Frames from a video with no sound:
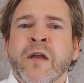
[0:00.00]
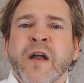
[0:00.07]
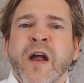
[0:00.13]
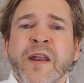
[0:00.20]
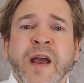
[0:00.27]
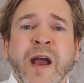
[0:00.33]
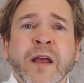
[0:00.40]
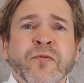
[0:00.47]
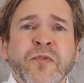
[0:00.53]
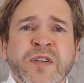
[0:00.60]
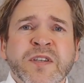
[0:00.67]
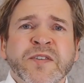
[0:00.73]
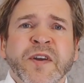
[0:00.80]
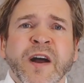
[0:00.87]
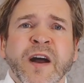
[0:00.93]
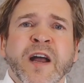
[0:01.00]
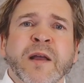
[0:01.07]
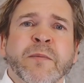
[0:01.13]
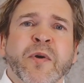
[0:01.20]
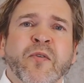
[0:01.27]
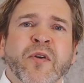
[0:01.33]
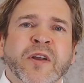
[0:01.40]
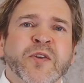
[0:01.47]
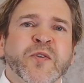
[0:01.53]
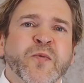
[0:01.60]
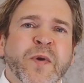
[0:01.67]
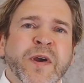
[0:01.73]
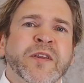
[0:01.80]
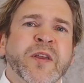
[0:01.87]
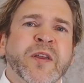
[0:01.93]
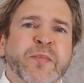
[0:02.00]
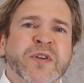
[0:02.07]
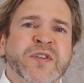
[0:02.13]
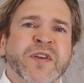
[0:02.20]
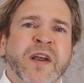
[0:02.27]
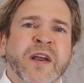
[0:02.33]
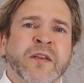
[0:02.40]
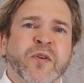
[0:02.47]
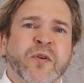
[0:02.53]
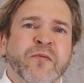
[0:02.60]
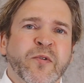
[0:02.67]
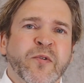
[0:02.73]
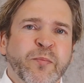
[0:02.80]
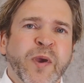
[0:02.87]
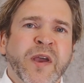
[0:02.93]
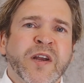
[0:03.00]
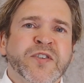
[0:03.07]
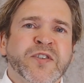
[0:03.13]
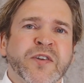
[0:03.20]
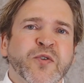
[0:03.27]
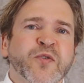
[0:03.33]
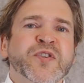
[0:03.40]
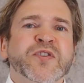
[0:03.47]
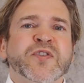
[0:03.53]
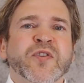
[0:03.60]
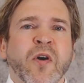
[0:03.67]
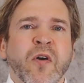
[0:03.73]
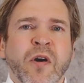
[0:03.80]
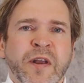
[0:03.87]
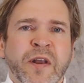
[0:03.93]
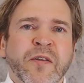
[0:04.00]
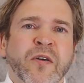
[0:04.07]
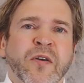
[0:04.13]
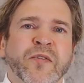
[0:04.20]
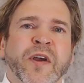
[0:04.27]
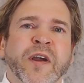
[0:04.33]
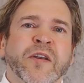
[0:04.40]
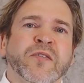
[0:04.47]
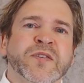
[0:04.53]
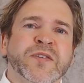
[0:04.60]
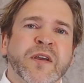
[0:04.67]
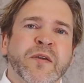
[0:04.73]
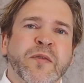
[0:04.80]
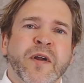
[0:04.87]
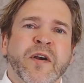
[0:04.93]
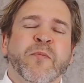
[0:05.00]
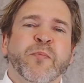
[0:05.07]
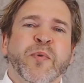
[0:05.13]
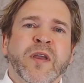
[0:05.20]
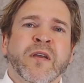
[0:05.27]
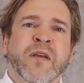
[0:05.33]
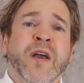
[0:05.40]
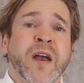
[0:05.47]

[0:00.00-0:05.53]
And at this time, around 20% of the patients you started on diagnostic therapy